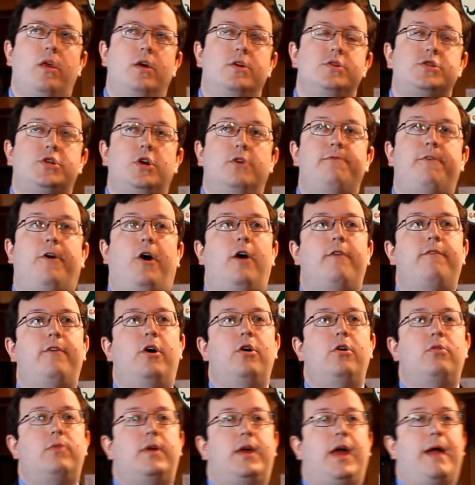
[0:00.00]
So
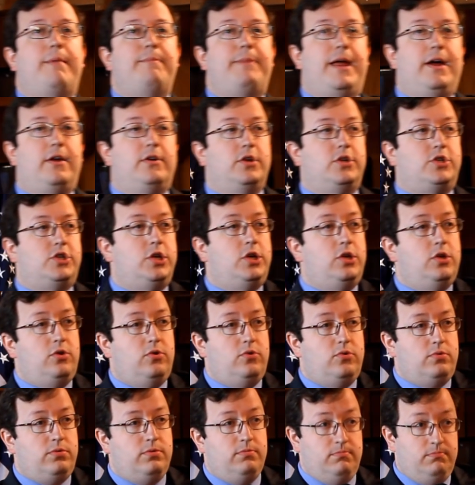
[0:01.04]
Volvo came down to
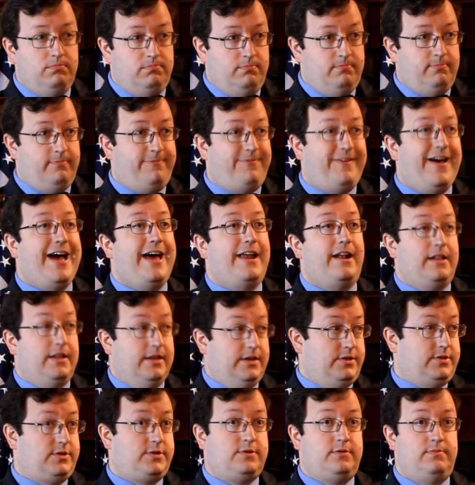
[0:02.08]
2
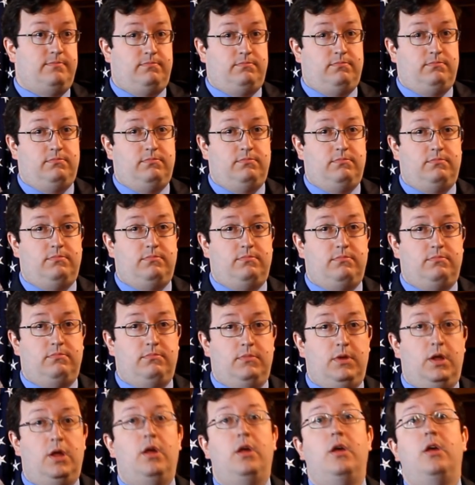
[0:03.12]
finalists.
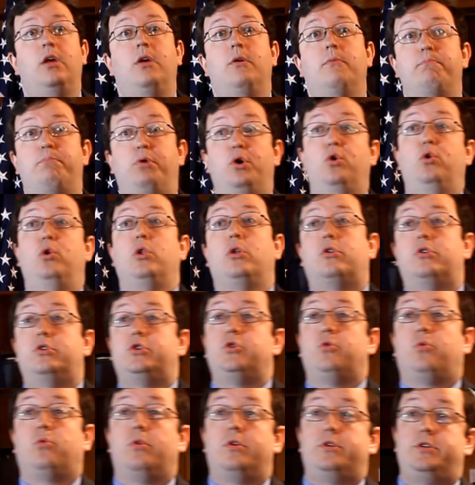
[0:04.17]
Pooler,
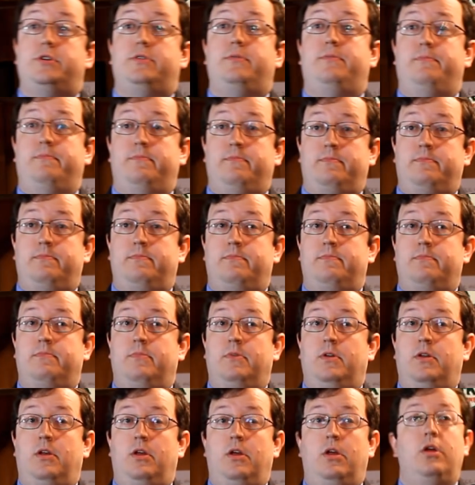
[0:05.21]
Georgia,
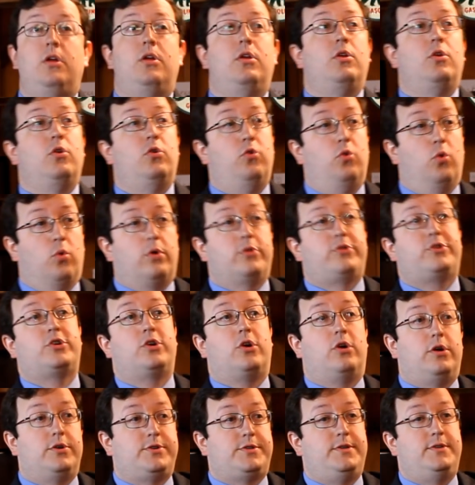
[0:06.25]
North
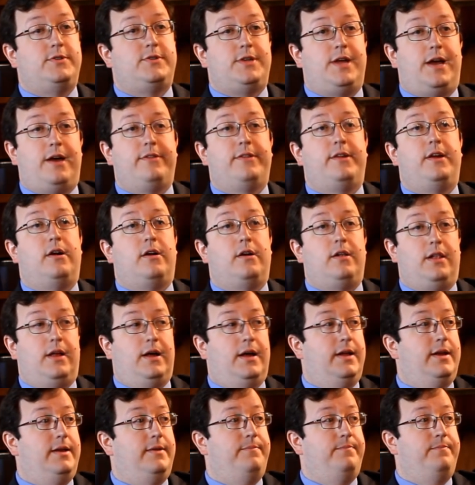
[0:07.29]
Charleston, South
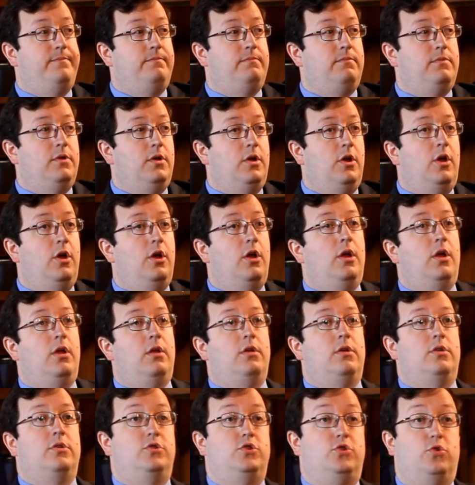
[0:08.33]
Carolina.
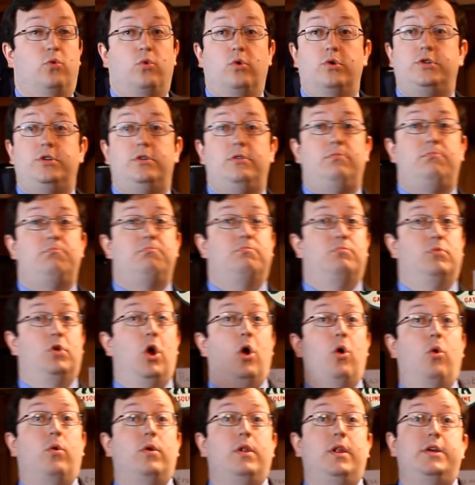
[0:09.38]
Georgia,
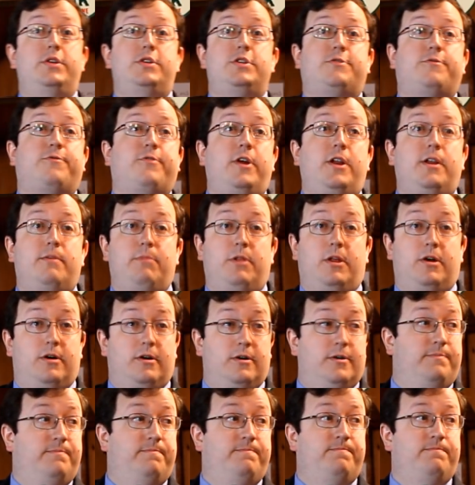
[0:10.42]
no religious freedom
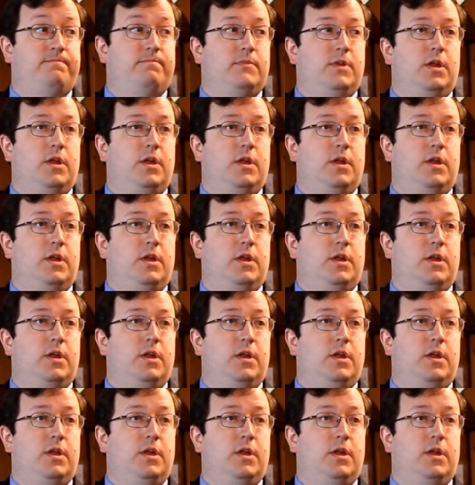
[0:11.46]
law.